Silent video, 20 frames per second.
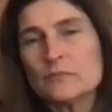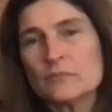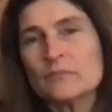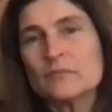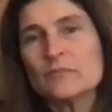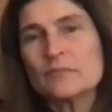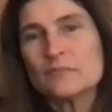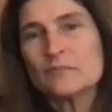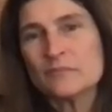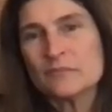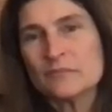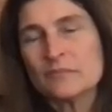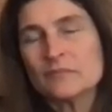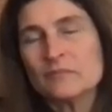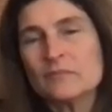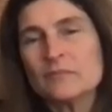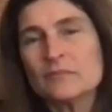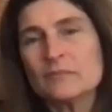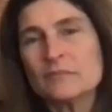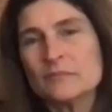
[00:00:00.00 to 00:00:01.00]

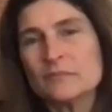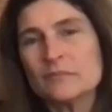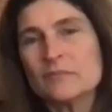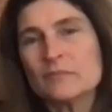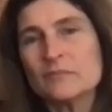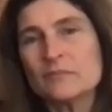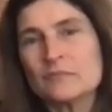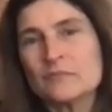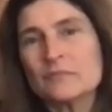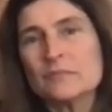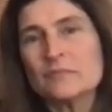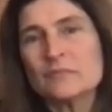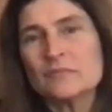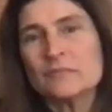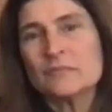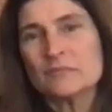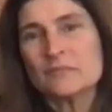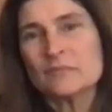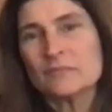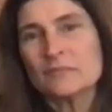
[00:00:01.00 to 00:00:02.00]

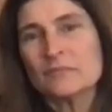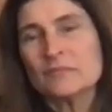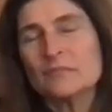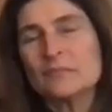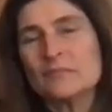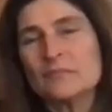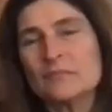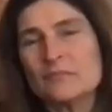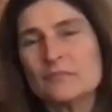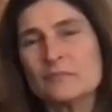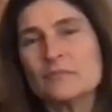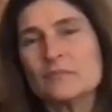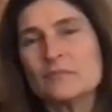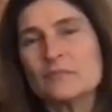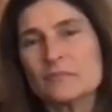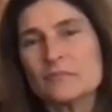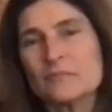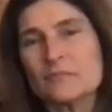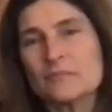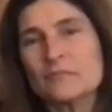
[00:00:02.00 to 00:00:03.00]

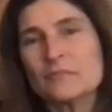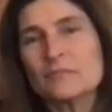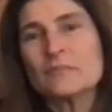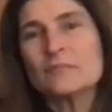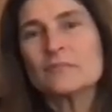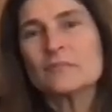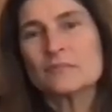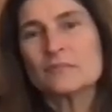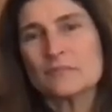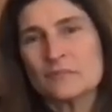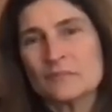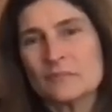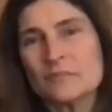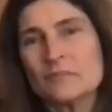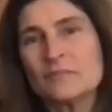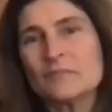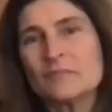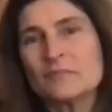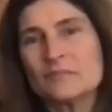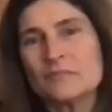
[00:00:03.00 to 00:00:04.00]

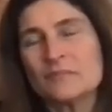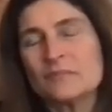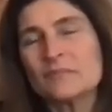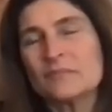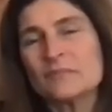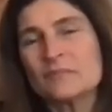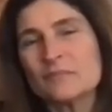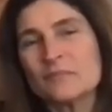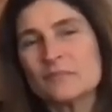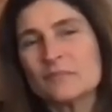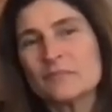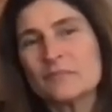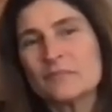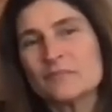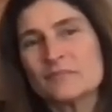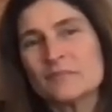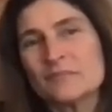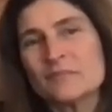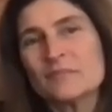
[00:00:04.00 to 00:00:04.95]
(silent)